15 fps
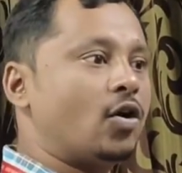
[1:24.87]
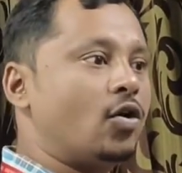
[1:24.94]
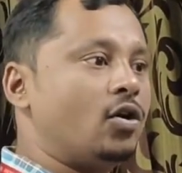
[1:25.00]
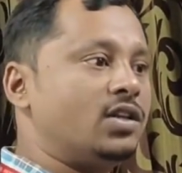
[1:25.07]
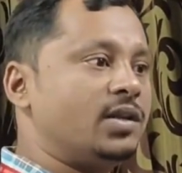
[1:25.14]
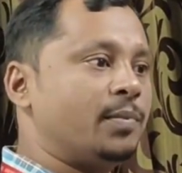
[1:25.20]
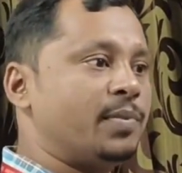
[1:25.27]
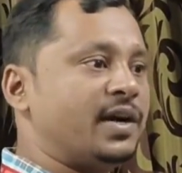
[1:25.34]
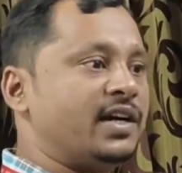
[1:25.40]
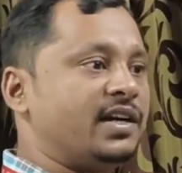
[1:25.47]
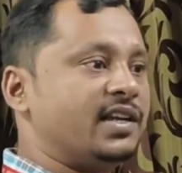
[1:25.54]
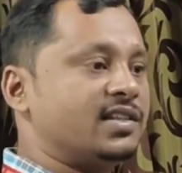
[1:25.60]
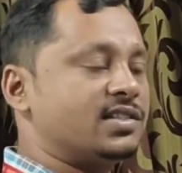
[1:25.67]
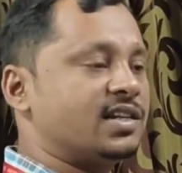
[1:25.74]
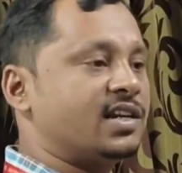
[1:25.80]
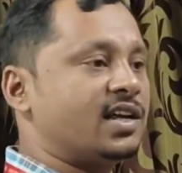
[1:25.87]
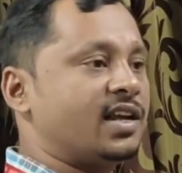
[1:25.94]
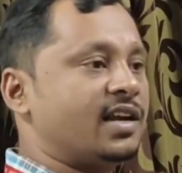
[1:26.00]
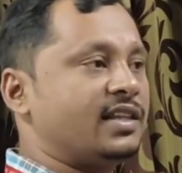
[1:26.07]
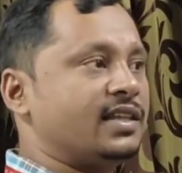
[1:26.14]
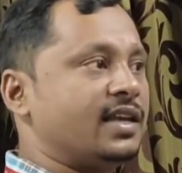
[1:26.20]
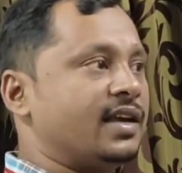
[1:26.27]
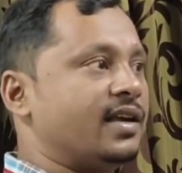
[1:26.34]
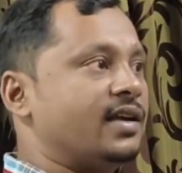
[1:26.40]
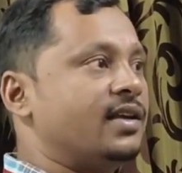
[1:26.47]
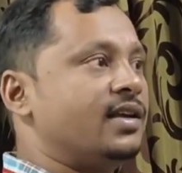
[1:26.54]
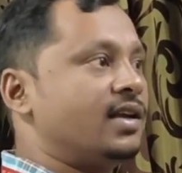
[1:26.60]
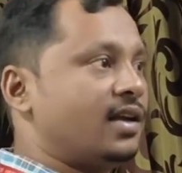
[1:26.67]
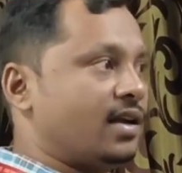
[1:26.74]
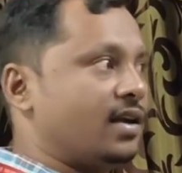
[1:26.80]
all the printers that are in
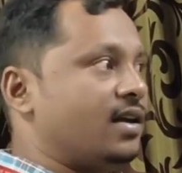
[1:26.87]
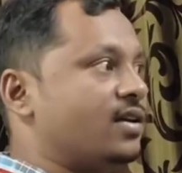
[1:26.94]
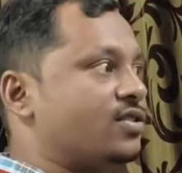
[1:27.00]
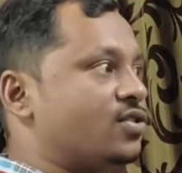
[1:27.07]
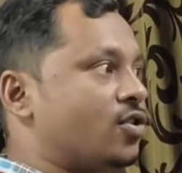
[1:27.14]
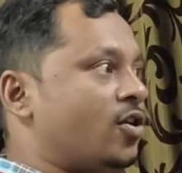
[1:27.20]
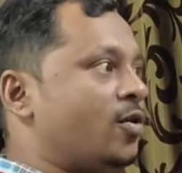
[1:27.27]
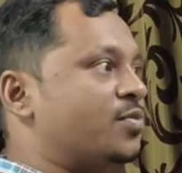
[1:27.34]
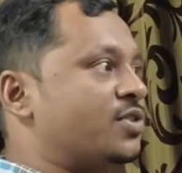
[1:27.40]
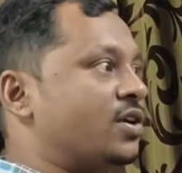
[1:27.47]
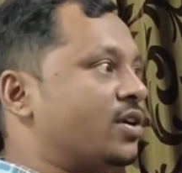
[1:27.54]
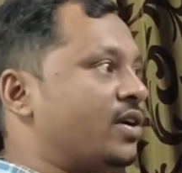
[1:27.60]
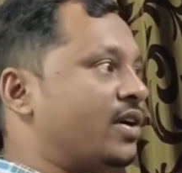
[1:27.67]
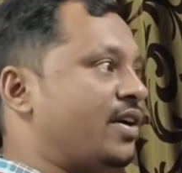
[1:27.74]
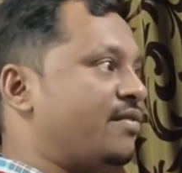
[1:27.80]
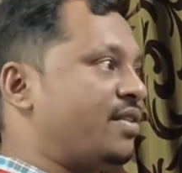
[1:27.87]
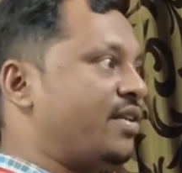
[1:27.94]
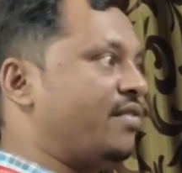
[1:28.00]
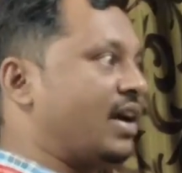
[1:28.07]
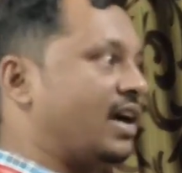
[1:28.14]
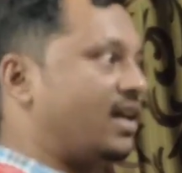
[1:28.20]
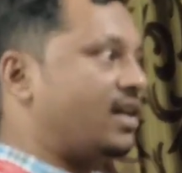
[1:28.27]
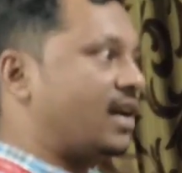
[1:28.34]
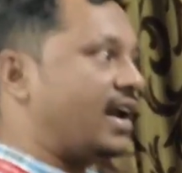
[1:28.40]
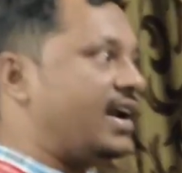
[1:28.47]
the shops everywhere,